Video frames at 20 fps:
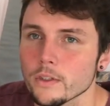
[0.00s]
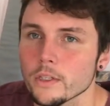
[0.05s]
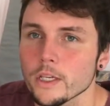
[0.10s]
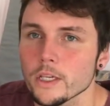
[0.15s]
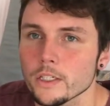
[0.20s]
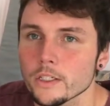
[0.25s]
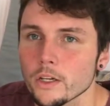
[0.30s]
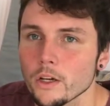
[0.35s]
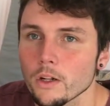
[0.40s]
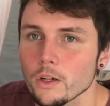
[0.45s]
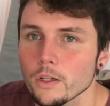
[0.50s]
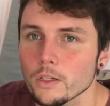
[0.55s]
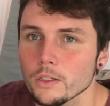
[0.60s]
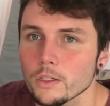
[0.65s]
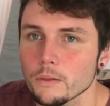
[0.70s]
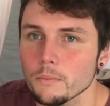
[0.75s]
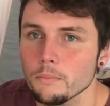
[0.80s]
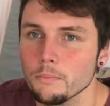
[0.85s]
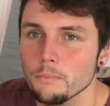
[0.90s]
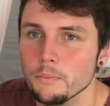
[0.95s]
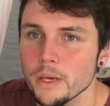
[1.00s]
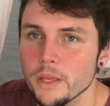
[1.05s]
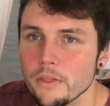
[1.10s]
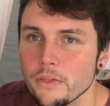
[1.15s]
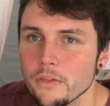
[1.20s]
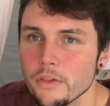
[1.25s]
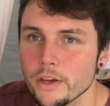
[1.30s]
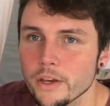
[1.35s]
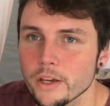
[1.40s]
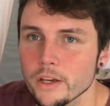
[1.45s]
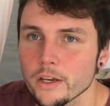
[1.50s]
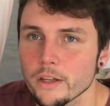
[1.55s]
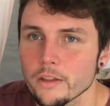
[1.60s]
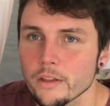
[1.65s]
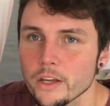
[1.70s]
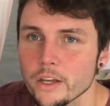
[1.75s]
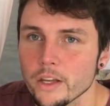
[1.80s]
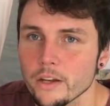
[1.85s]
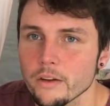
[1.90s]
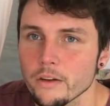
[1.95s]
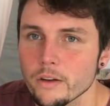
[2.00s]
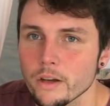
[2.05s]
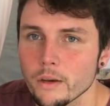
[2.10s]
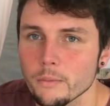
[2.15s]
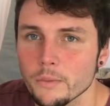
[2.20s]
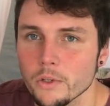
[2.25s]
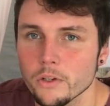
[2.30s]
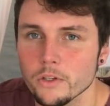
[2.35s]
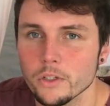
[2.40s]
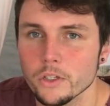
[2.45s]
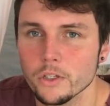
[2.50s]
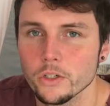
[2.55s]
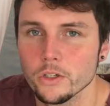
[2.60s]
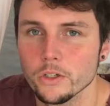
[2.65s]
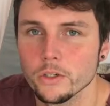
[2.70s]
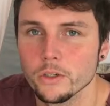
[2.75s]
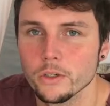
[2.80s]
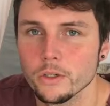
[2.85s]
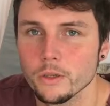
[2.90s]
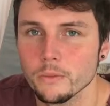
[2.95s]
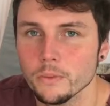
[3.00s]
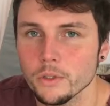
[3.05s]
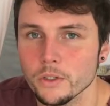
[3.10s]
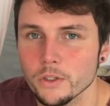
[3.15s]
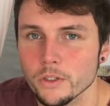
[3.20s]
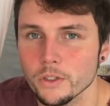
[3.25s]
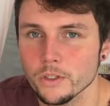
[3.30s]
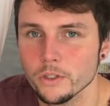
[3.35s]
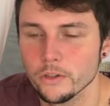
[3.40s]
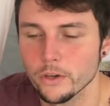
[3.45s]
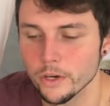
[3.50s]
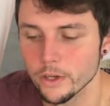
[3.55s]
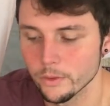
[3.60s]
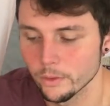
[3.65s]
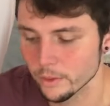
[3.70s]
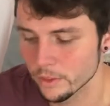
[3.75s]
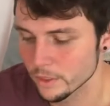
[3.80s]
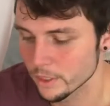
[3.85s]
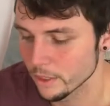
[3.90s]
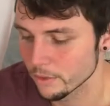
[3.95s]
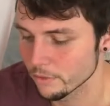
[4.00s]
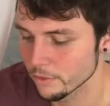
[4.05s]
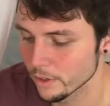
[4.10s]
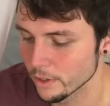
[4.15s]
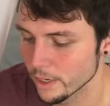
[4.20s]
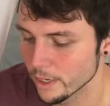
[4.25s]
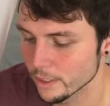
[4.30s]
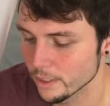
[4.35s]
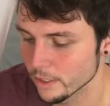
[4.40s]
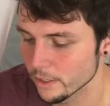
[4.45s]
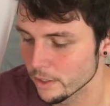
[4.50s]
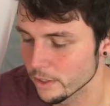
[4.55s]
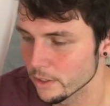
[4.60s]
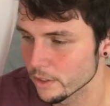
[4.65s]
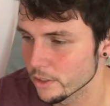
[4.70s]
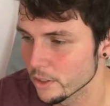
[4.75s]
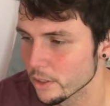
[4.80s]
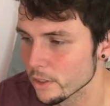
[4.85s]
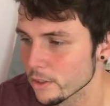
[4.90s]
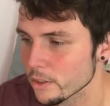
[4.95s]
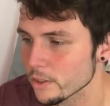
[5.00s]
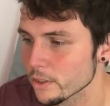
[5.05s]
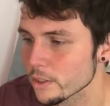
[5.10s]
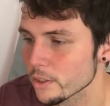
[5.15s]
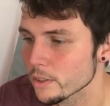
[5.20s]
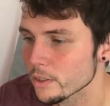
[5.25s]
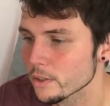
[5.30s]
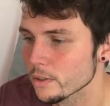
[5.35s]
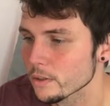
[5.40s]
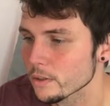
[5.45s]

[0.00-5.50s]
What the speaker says: The sole is a bit thicker than I'm used to. I'm used to training with stuff that has thinner soles,